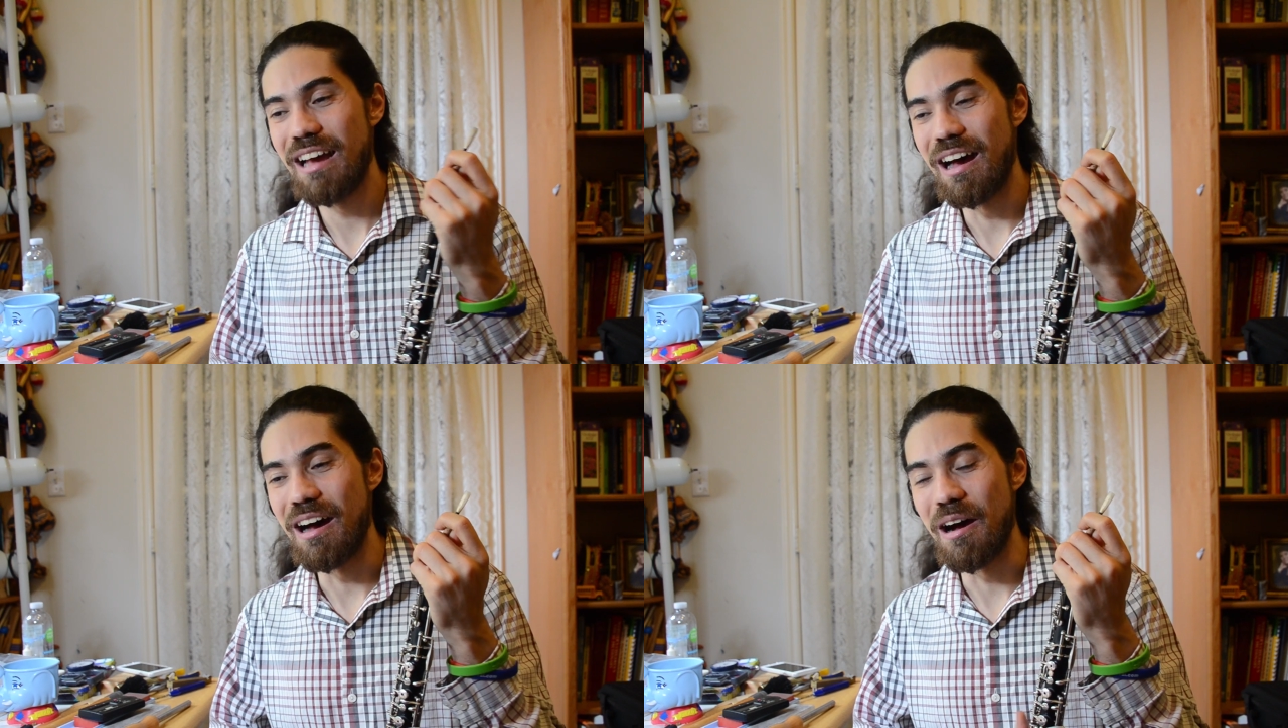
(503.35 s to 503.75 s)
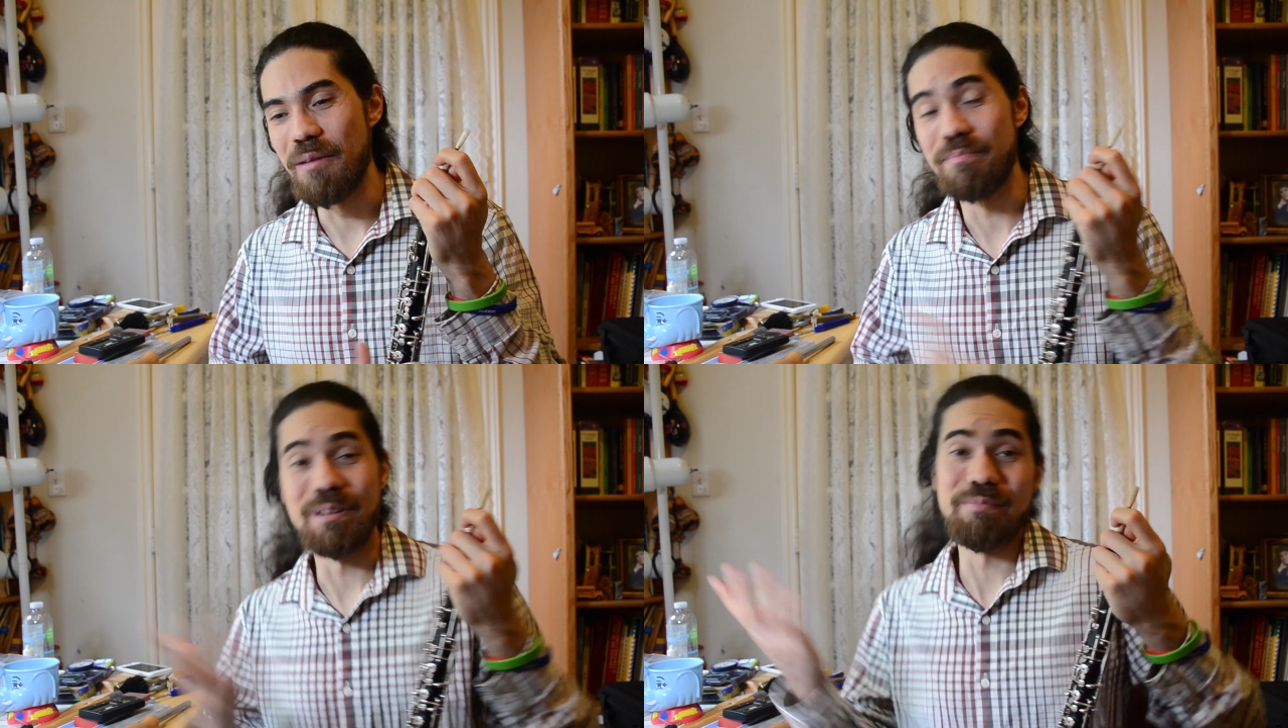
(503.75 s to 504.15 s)

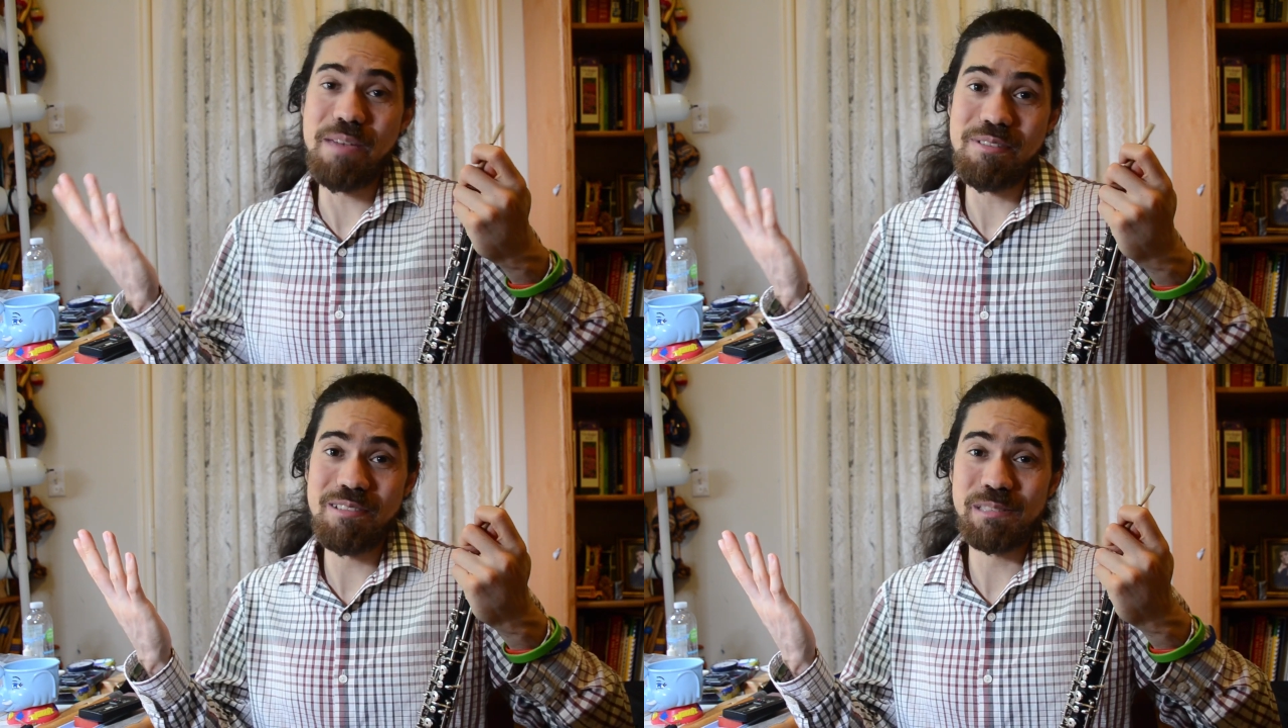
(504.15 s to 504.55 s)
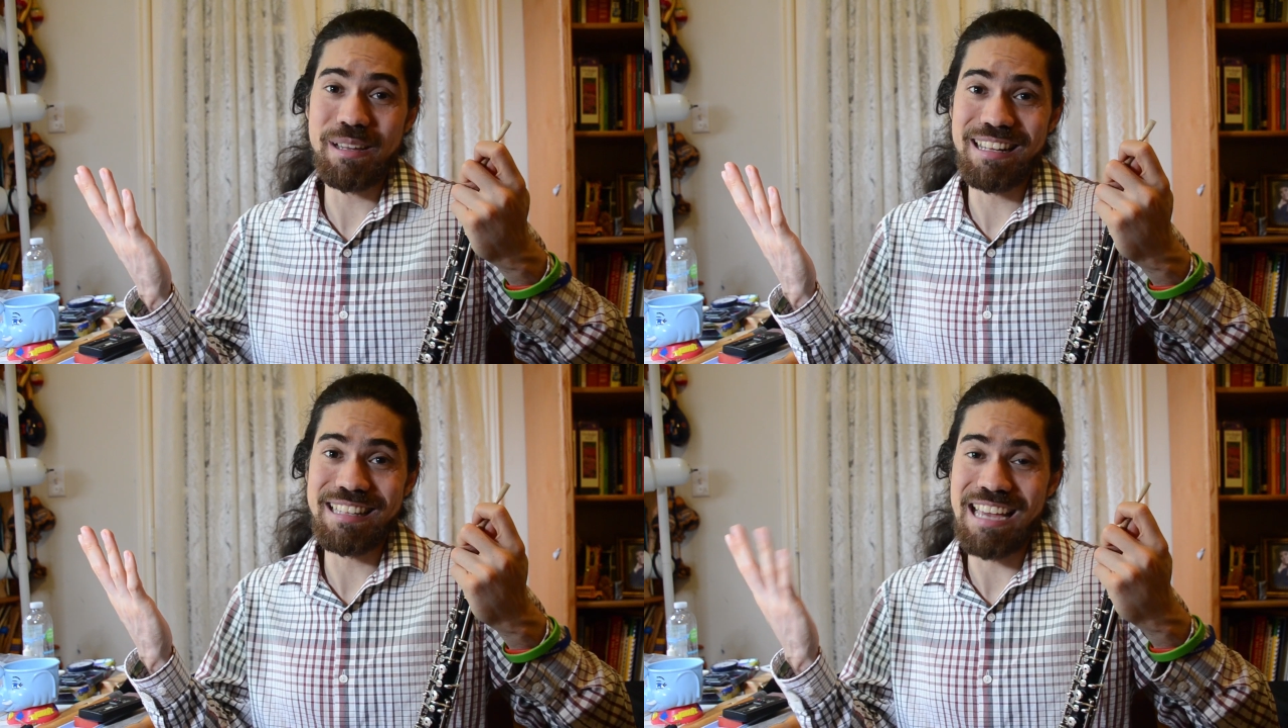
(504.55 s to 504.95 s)
But maybe you
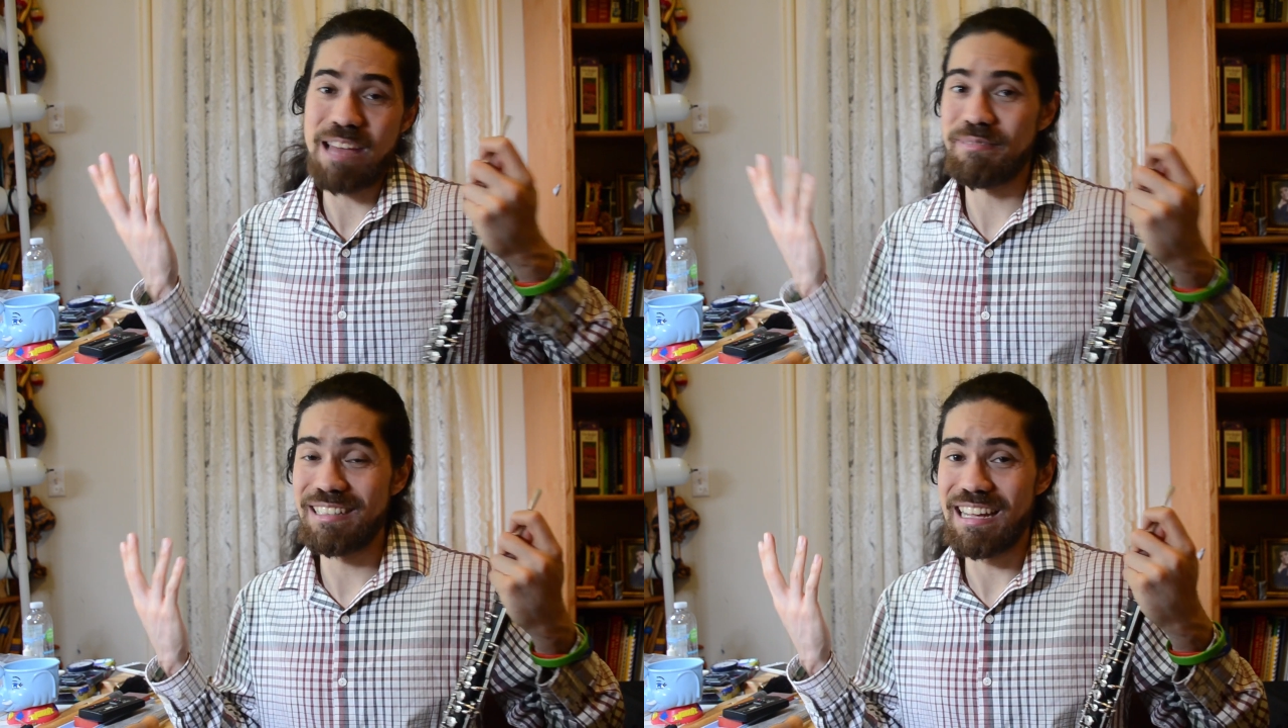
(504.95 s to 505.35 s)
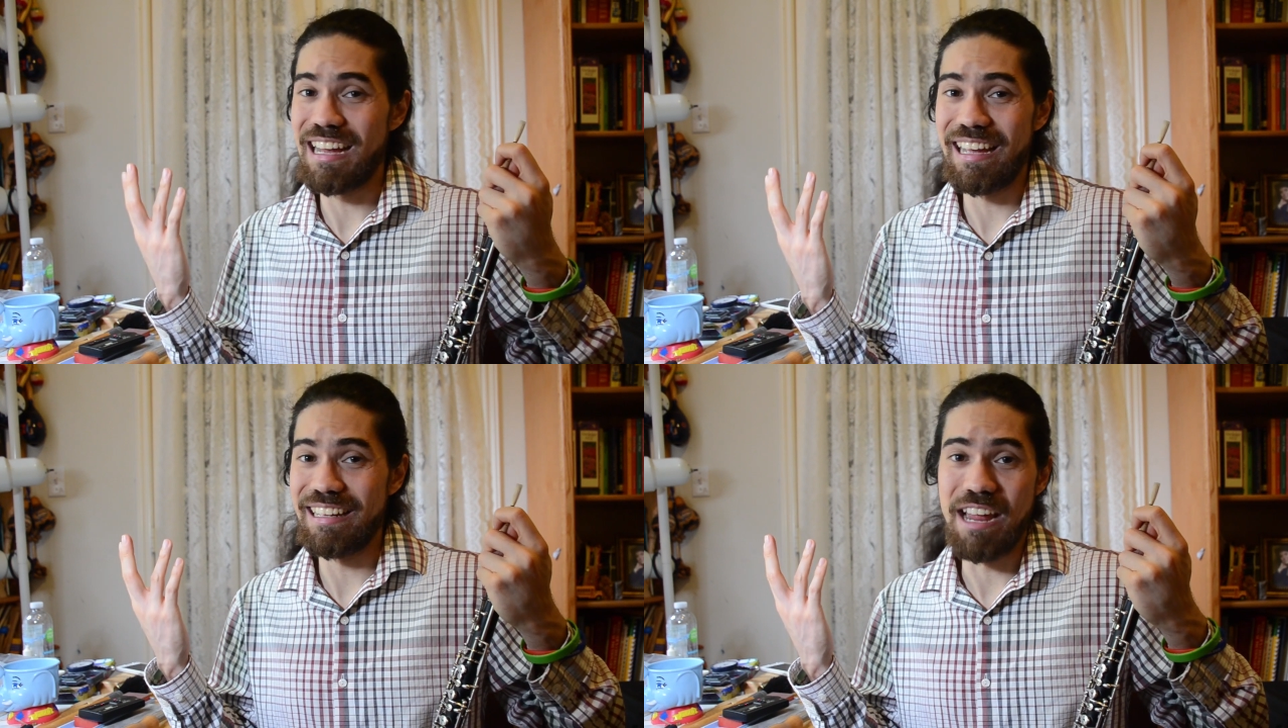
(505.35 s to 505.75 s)
expected that to happen.
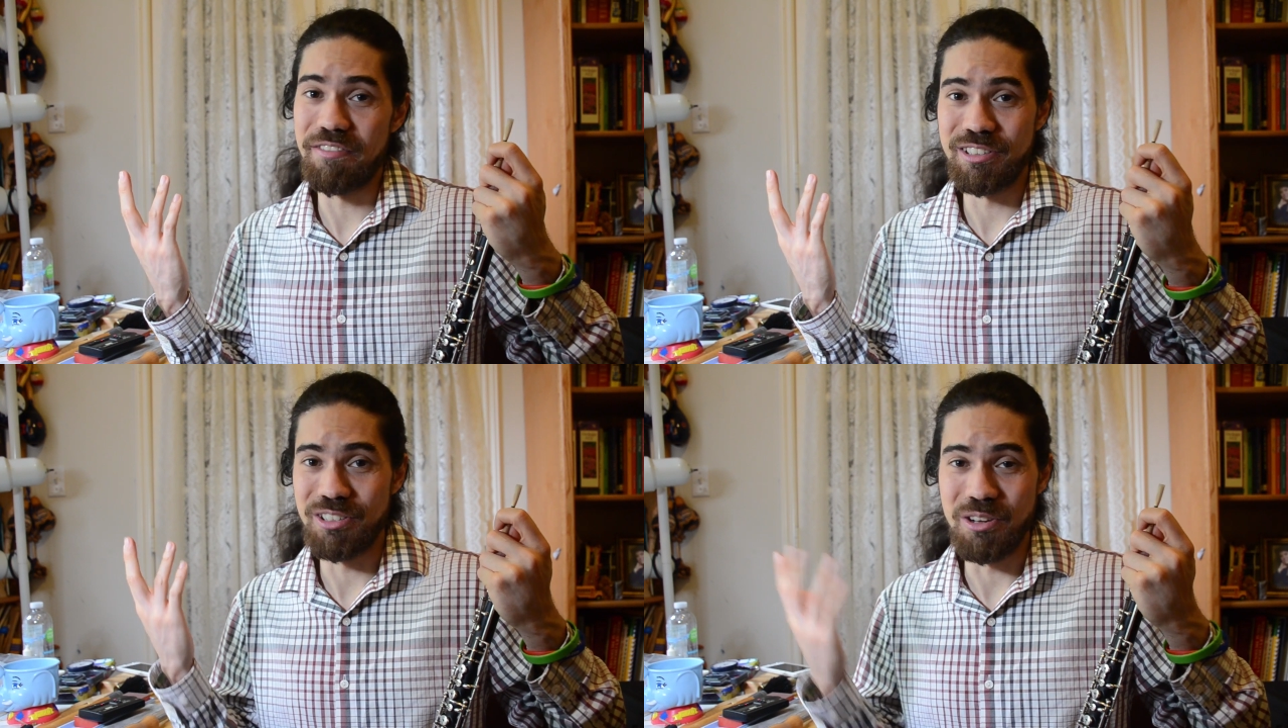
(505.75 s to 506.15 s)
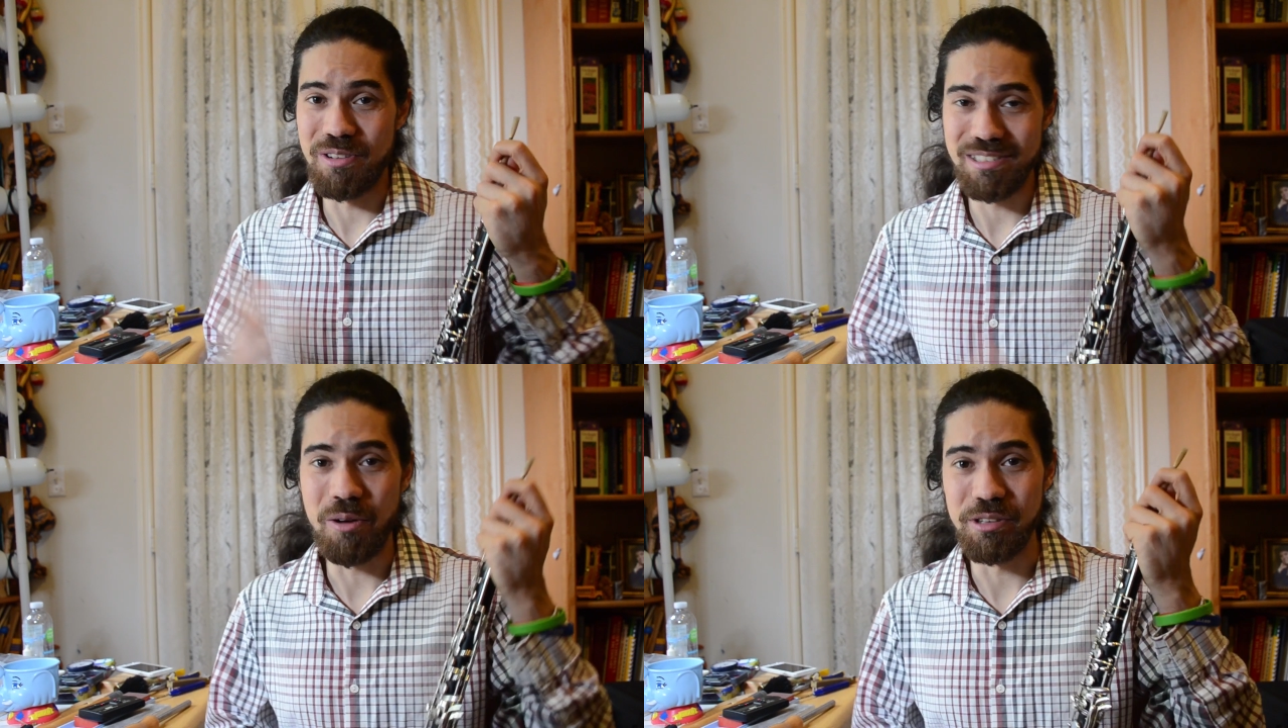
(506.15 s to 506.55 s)
I never do.
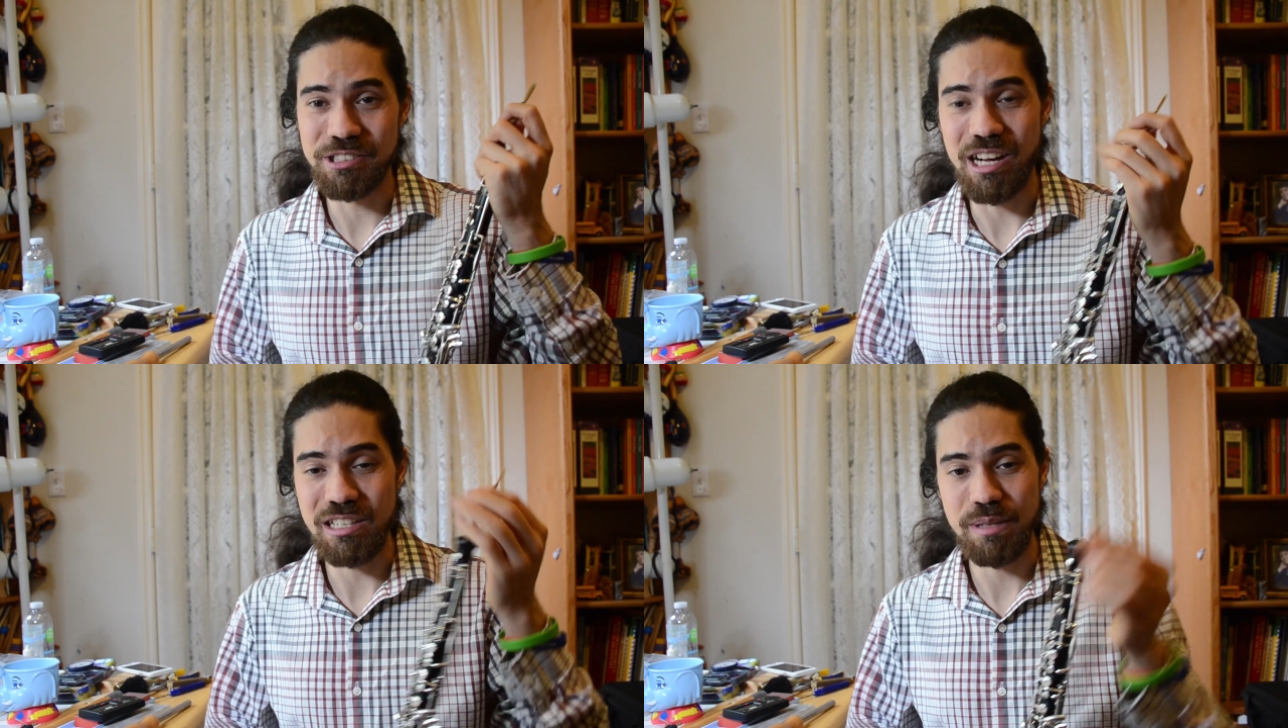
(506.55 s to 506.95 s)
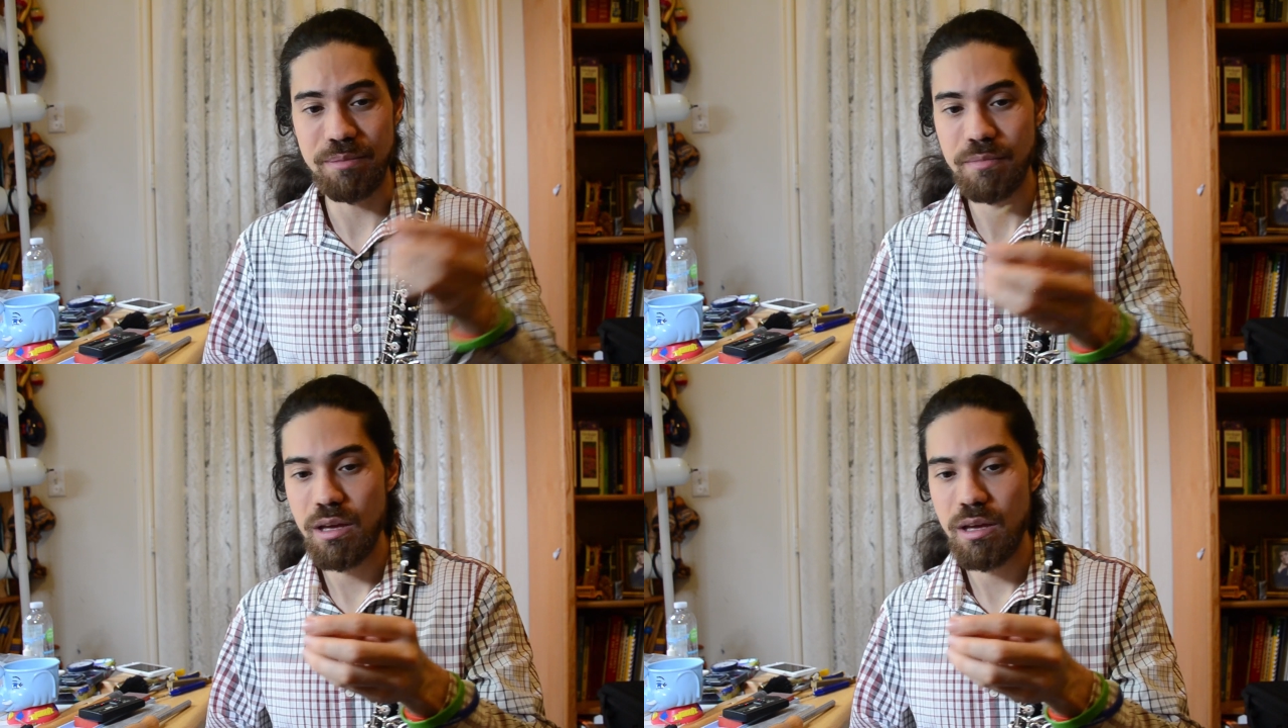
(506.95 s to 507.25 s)
It always shocks me.